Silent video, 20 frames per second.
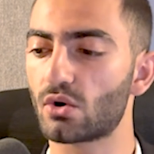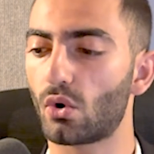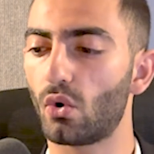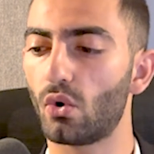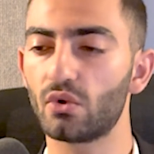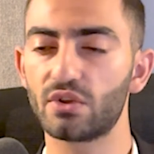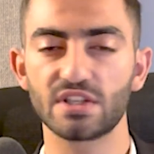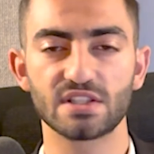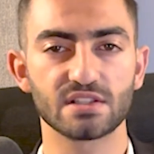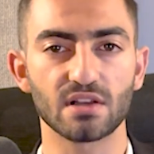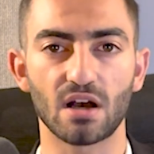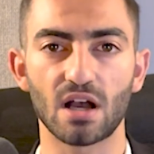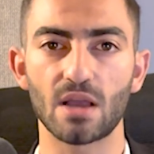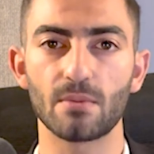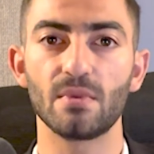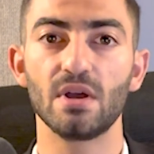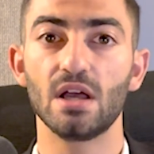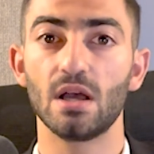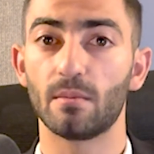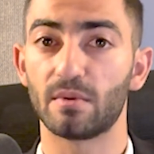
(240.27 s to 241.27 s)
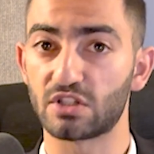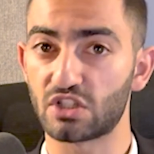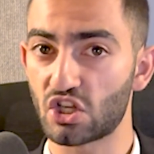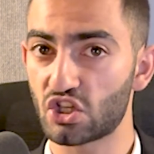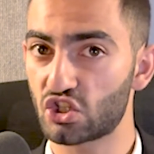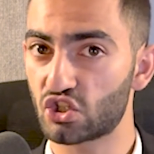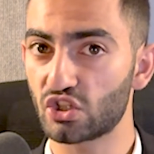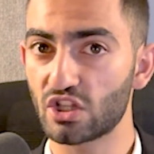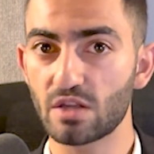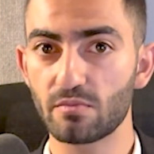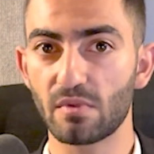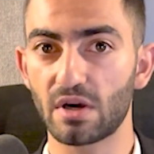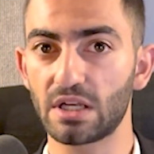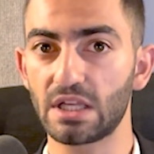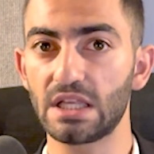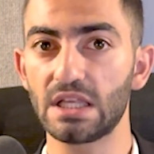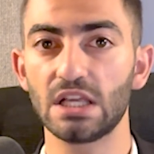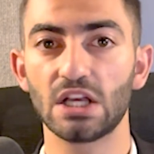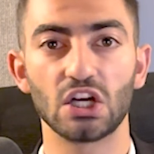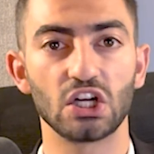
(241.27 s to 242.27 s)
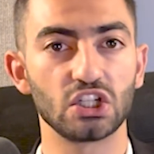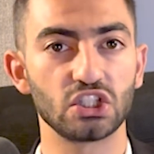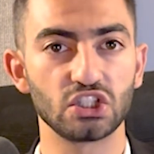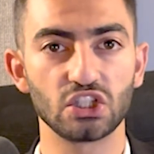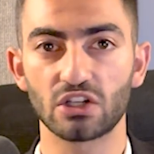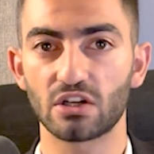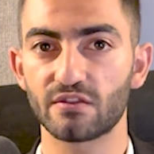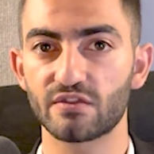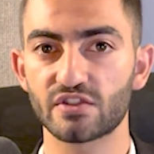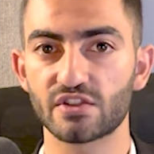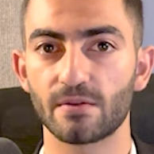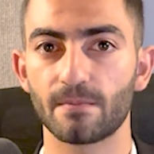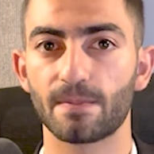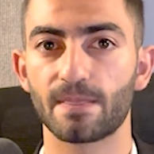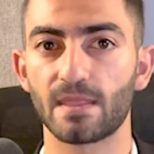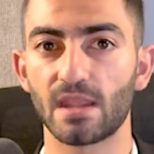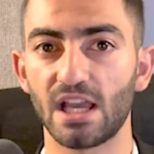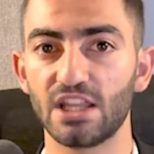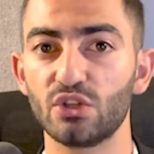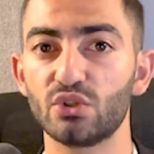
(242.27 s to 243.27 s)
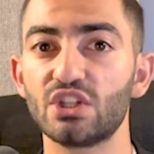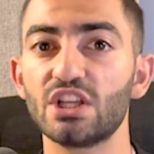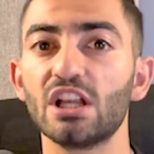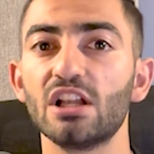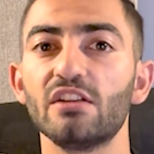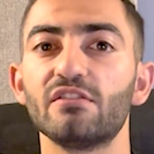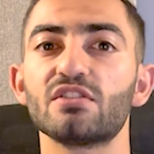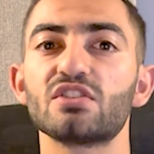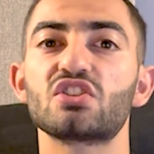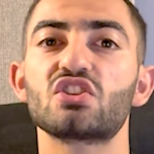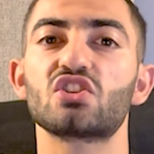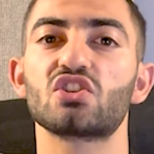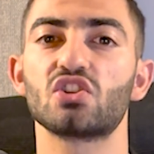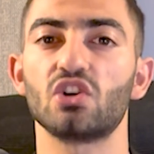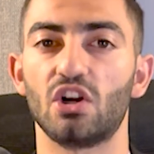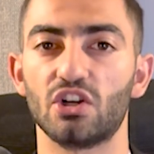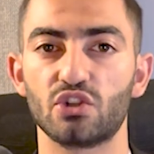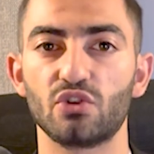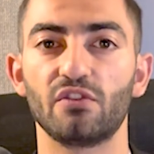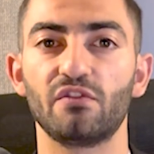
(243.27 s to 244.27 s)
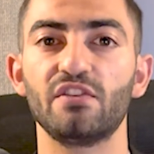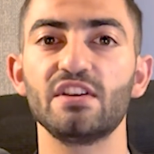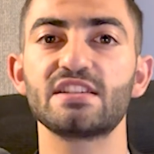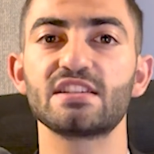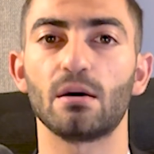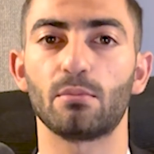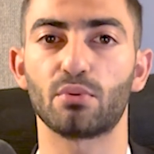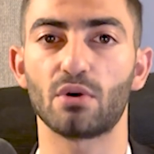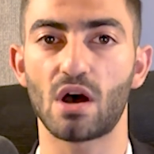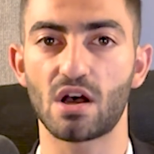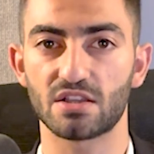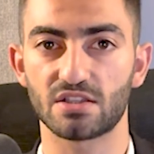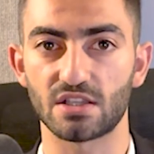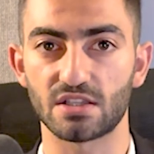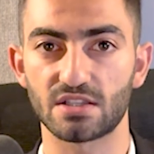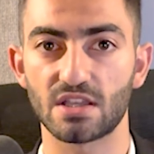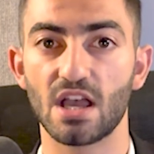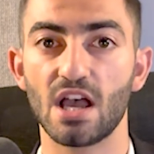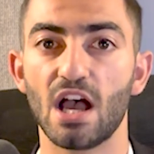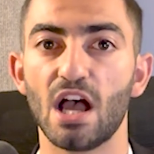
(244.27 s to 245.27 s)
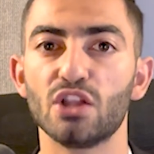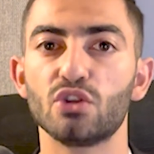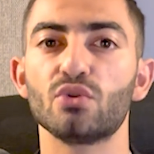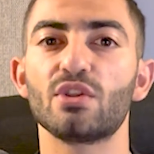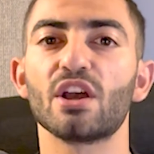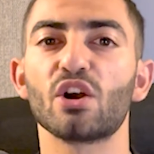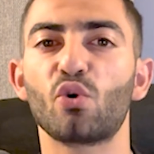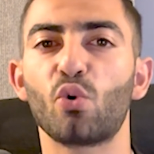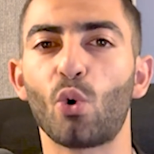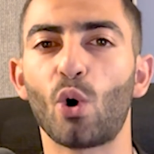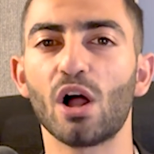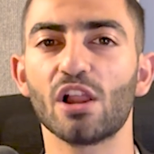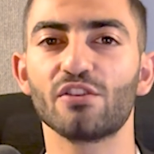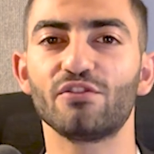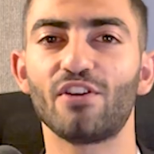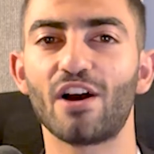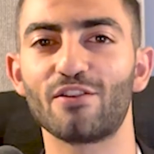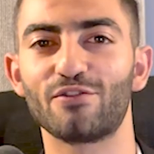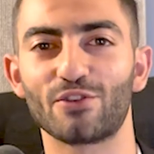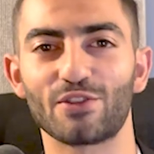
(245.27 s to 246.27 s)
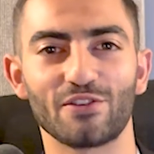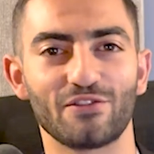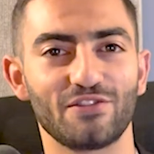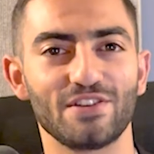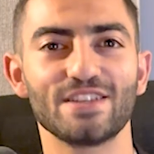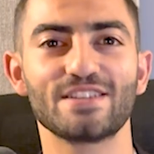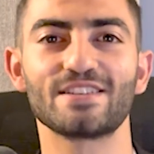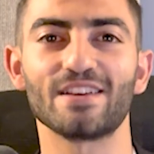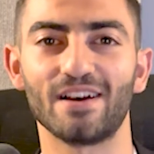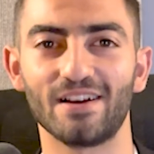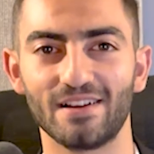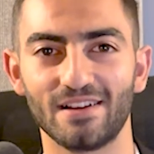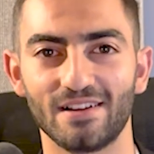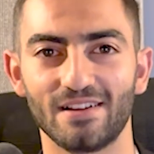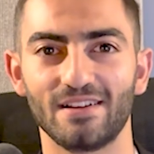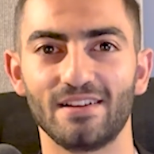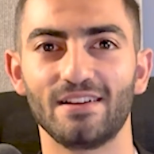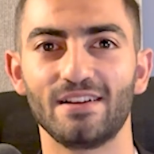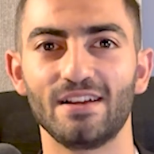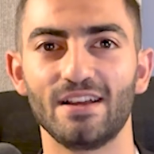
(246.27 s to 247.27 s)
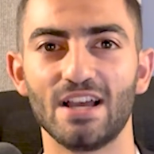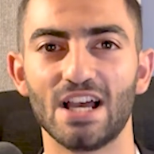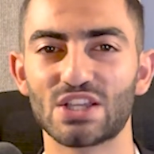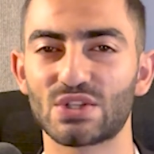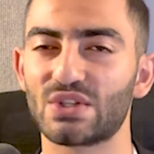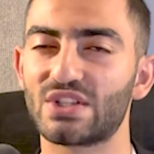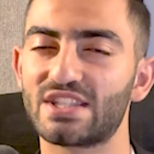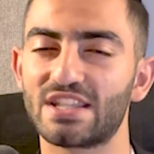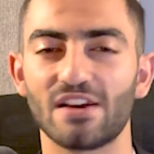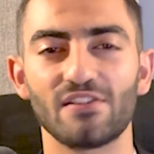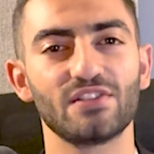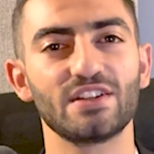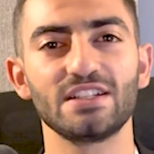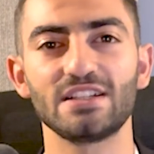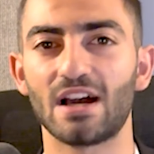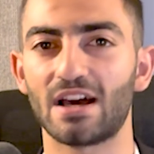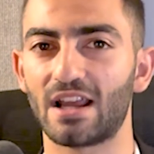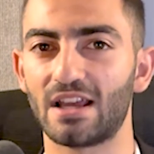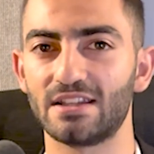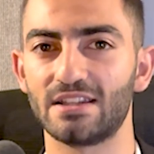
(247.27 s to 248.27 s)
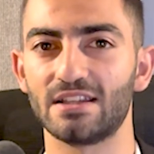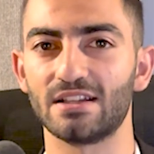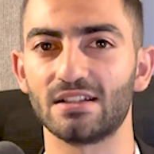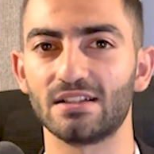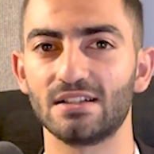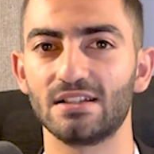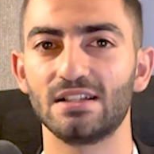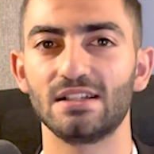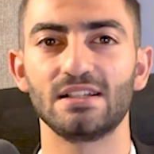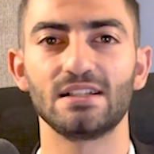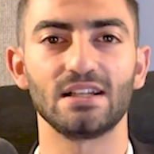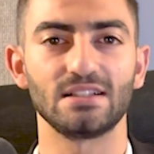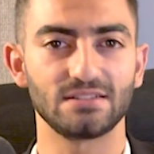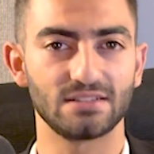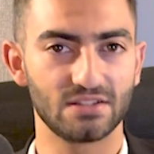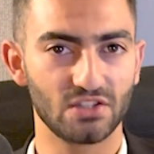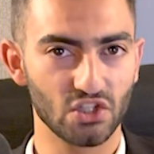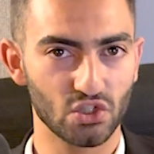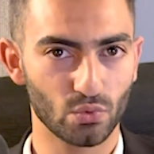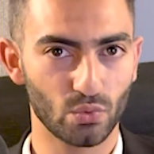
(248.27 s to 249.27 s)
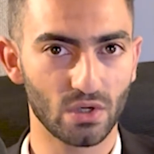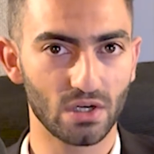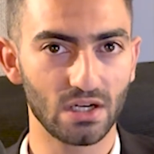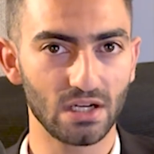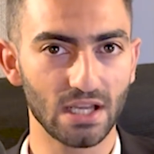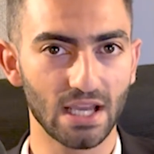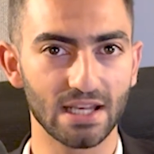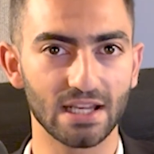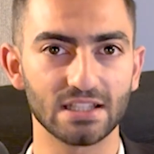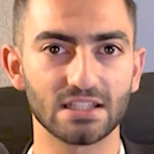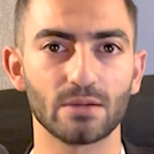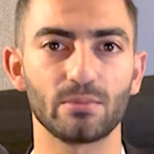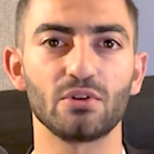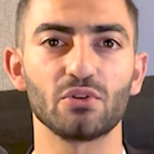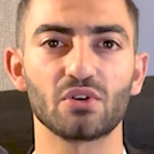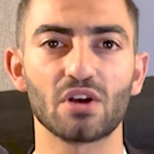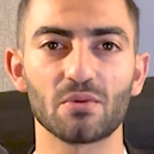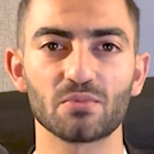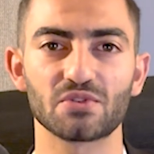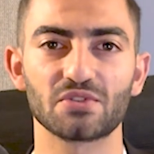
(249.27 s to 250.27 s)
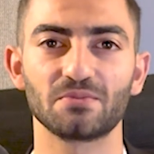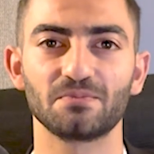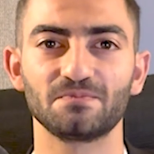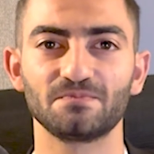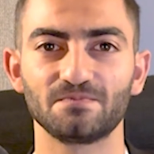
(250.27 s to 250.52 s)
all this time, potentially money, nerves, and you didn't even start your visa process to then qualify for the visa. So it's definitely not ideal. And this is where NIW comes.